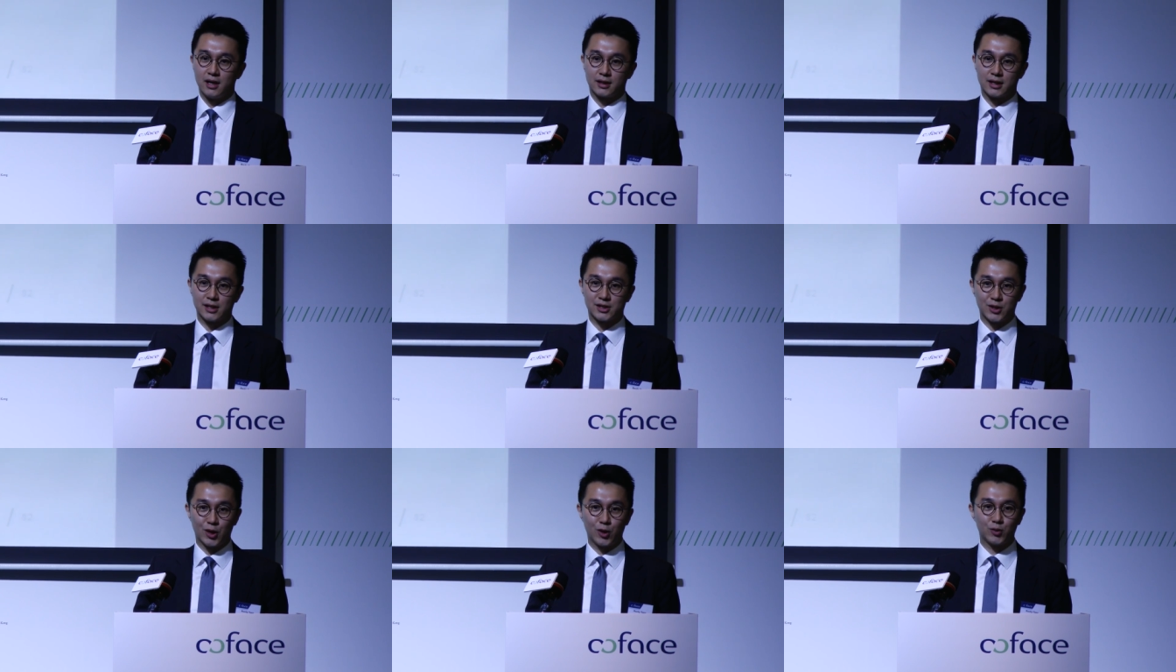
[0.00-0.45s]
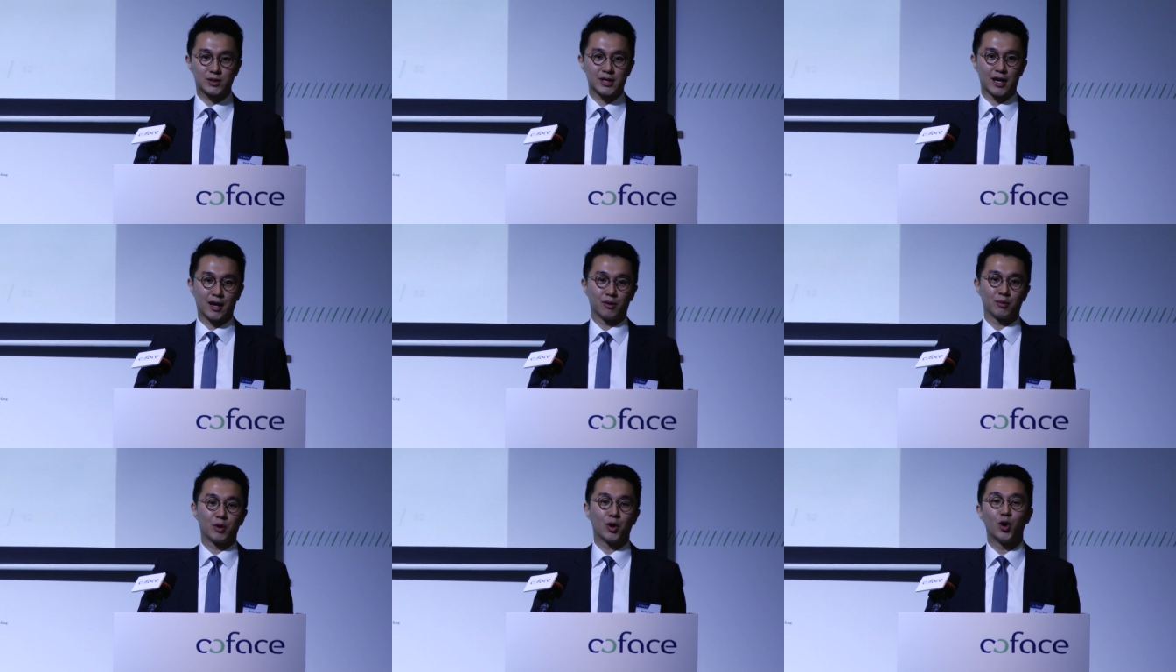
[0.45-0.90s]
The
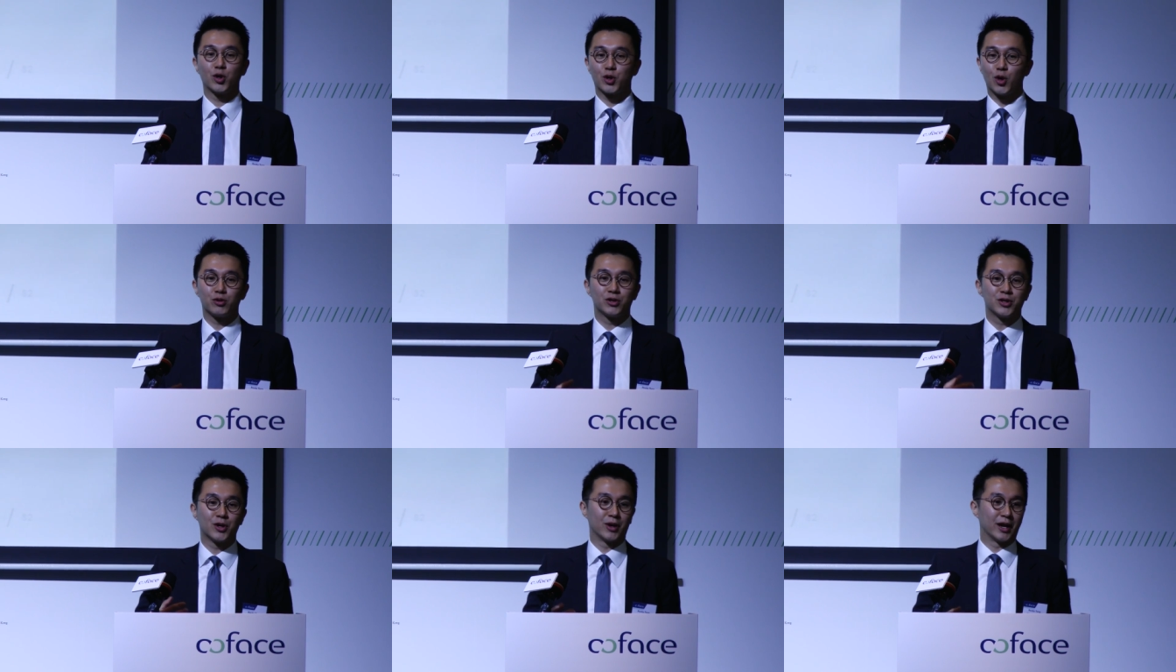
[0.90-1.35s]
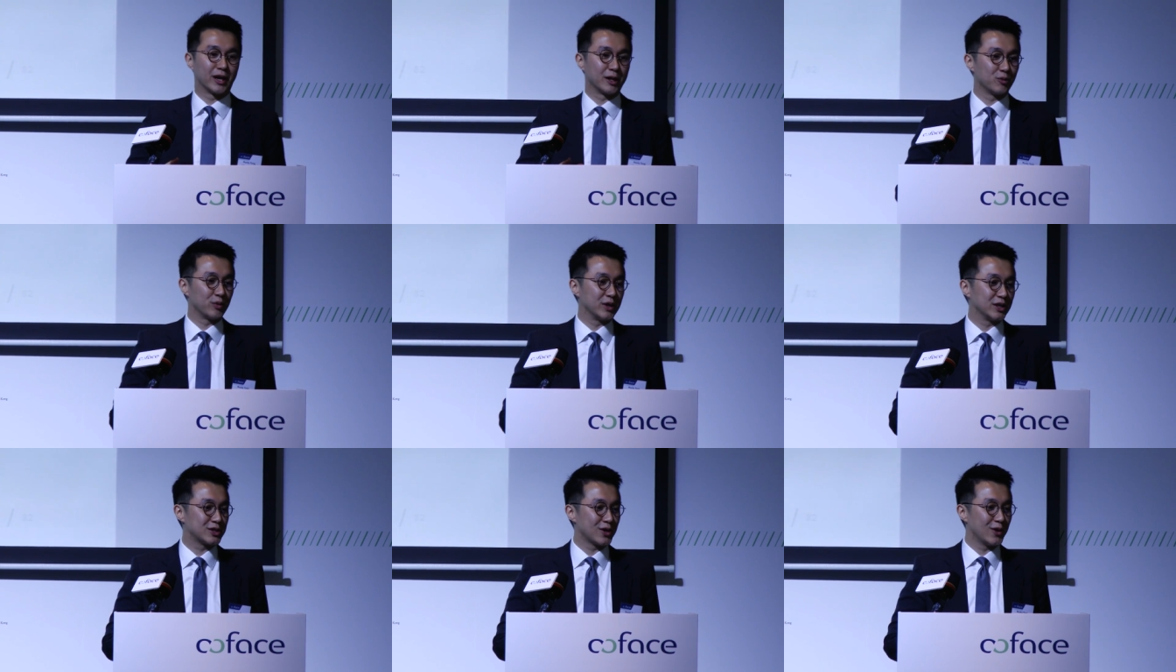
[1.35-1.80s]
slowdown, although, you know,
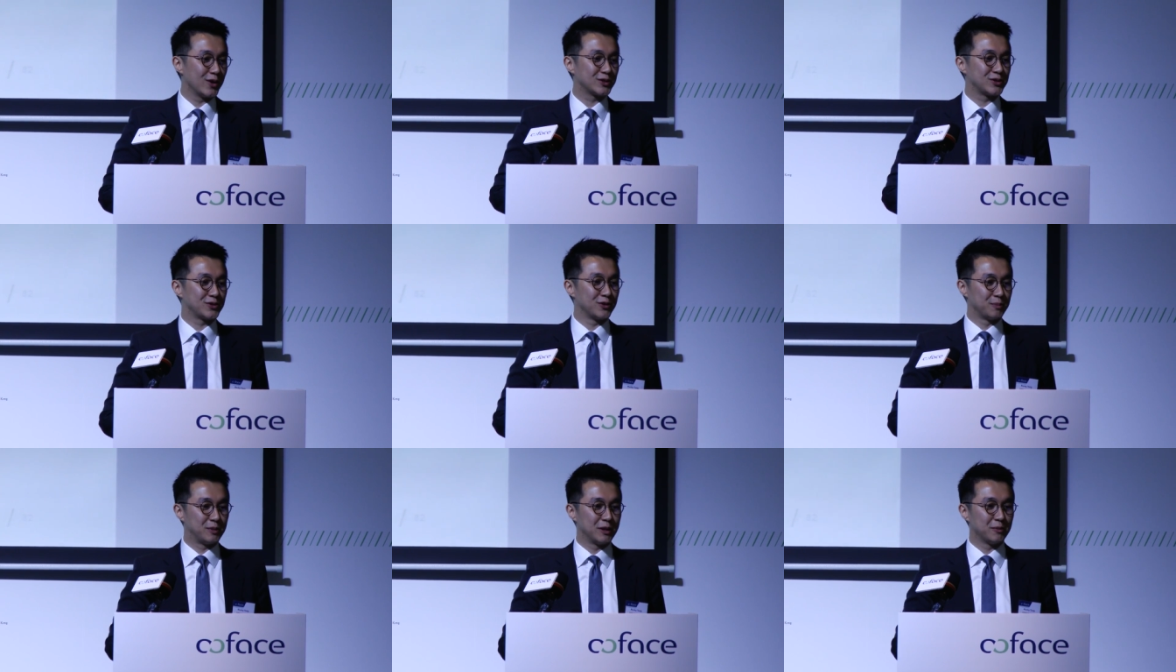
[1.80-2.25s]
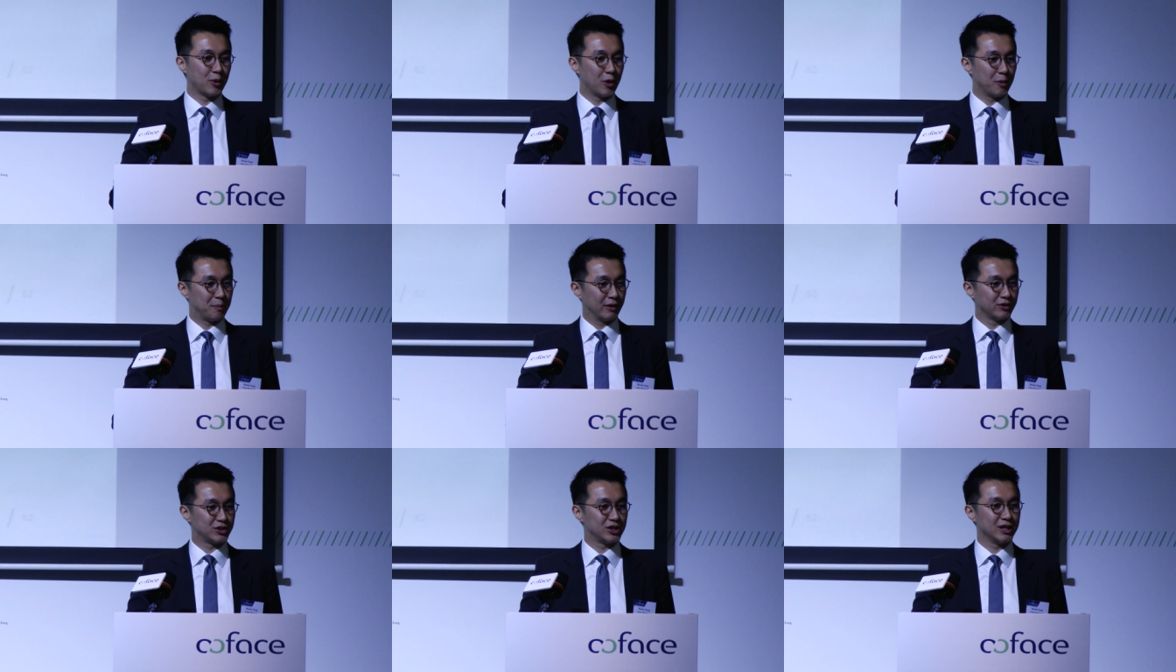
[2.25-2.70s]
like we talk to people
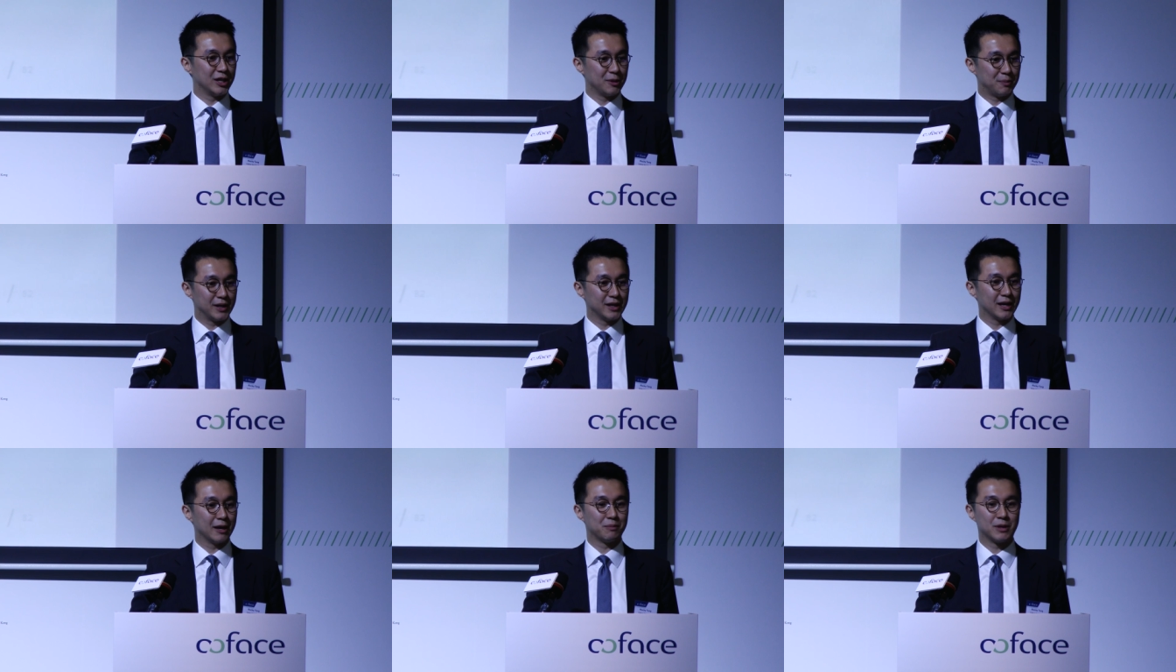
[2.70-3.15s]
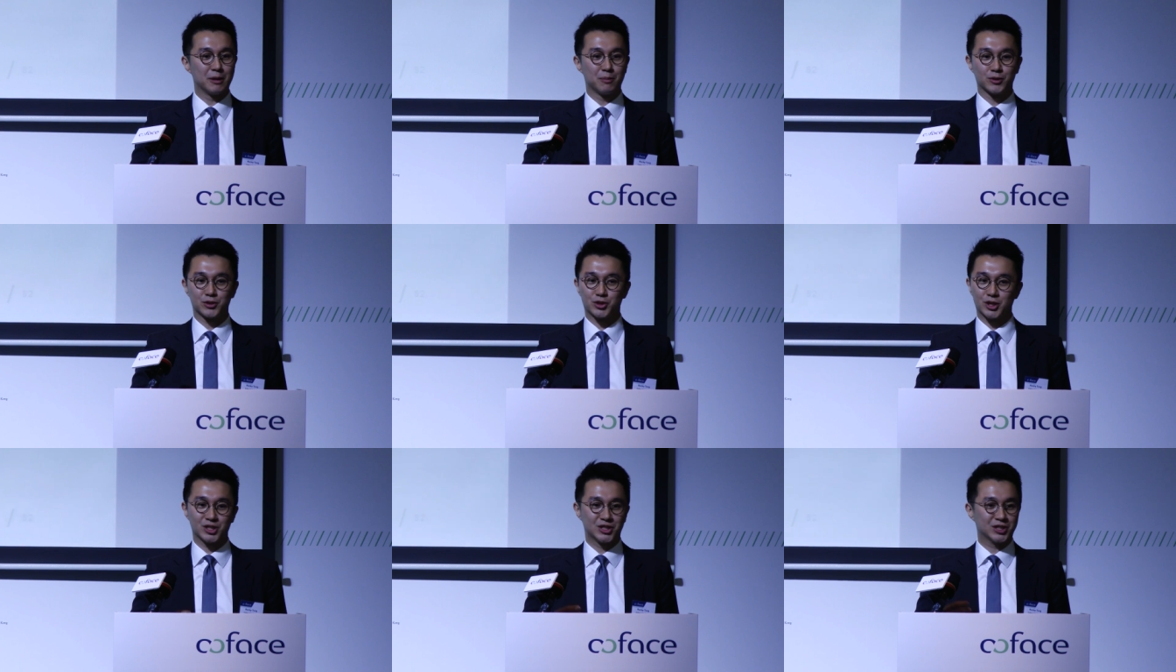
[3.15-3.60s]
about G D P and
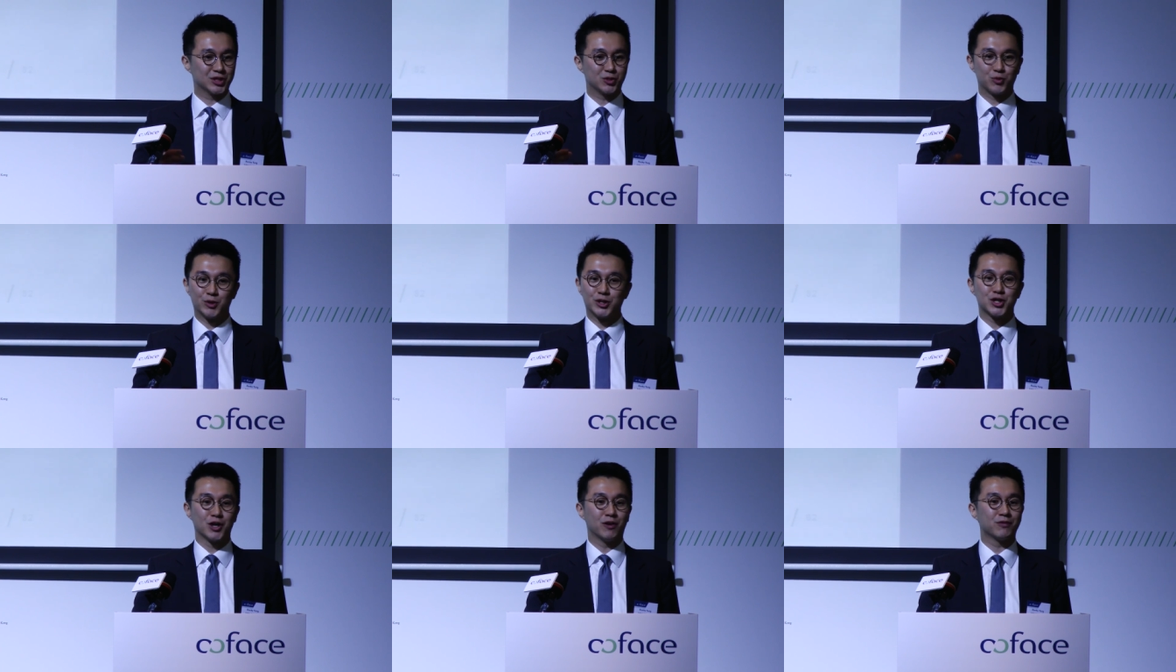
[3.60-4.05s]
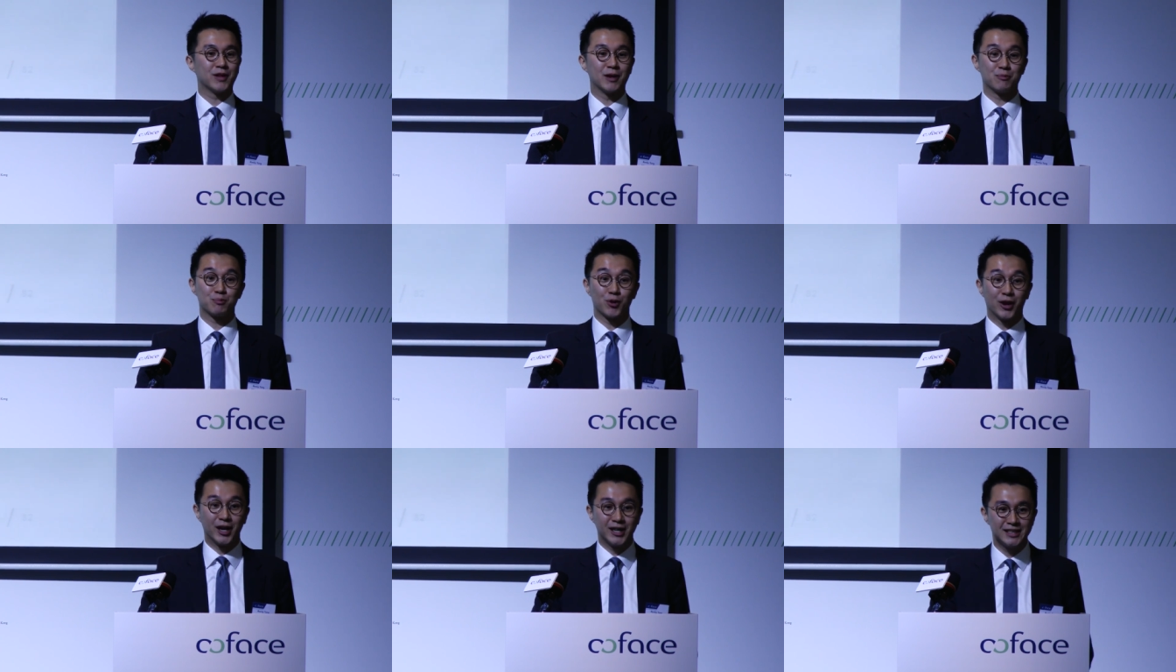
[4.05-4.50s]
people just switch off their
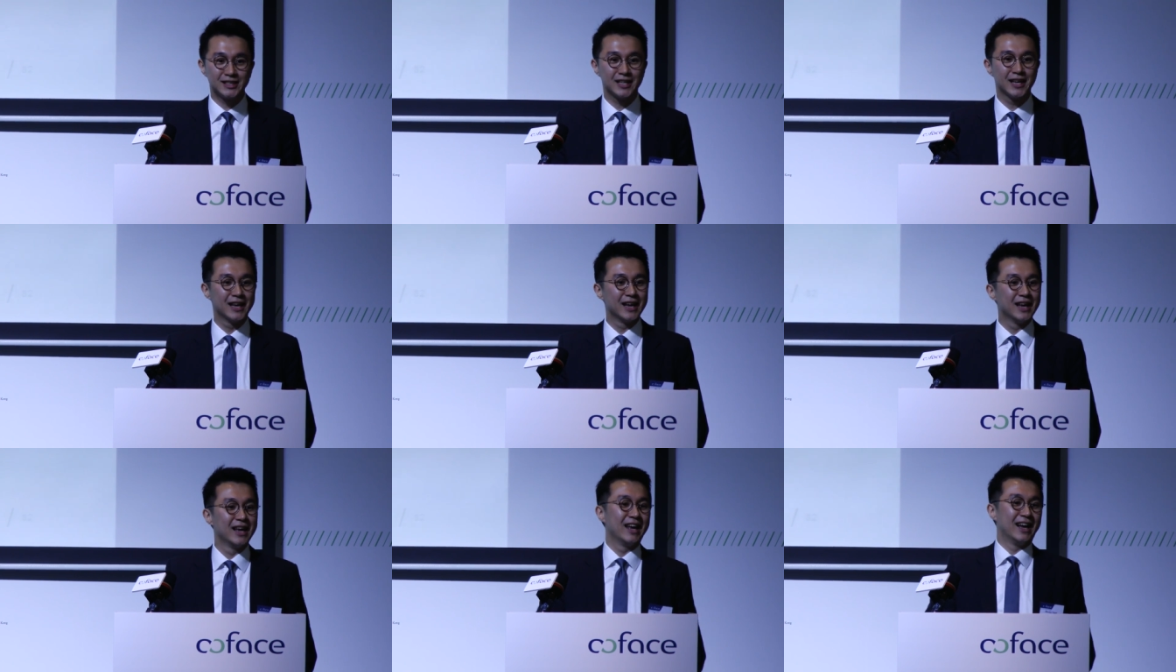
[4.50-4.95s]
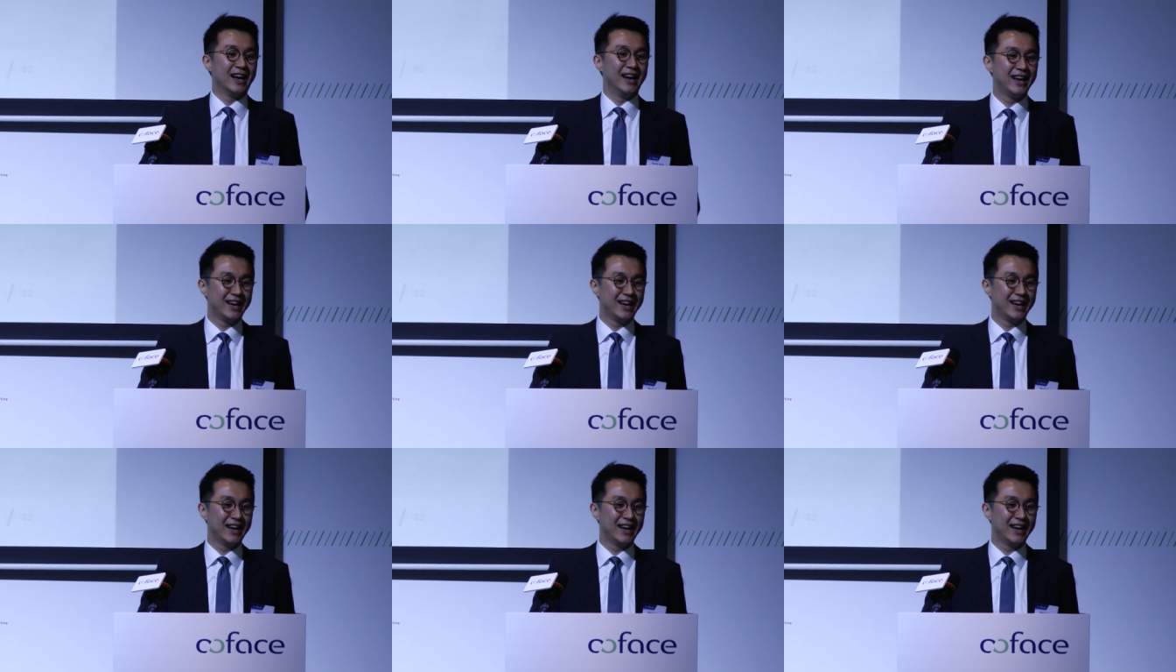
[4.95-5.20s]
brains,